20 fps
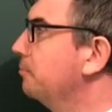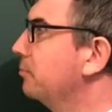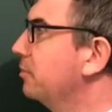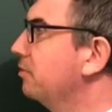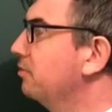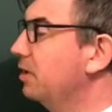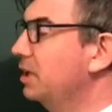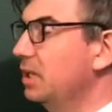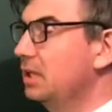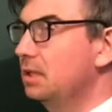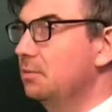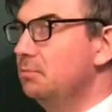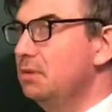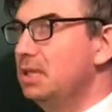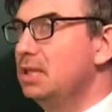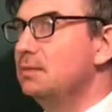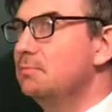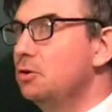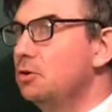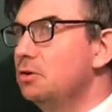finding the mean,
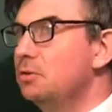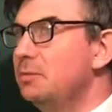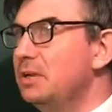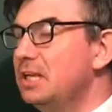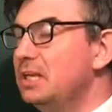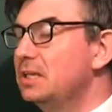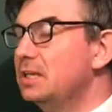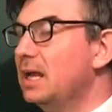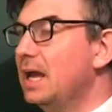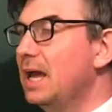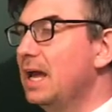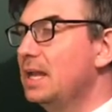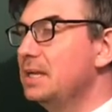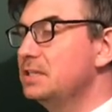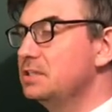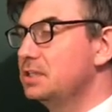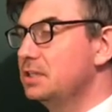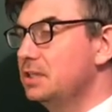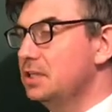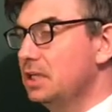the mode, median,
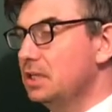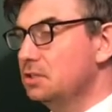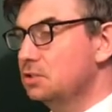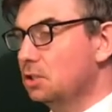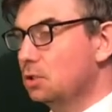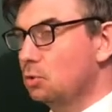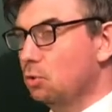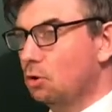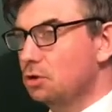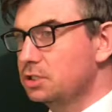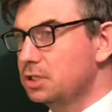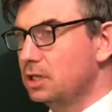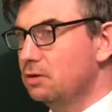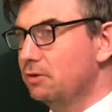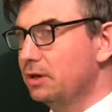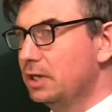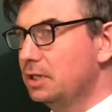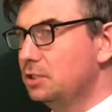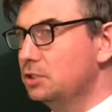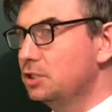and the interquartile
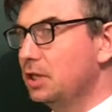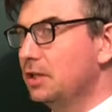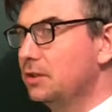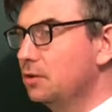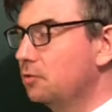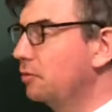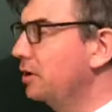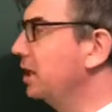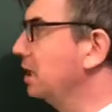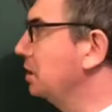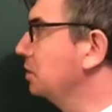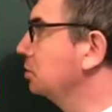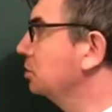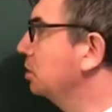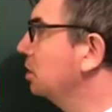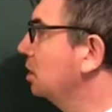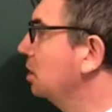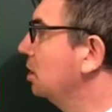range and the range.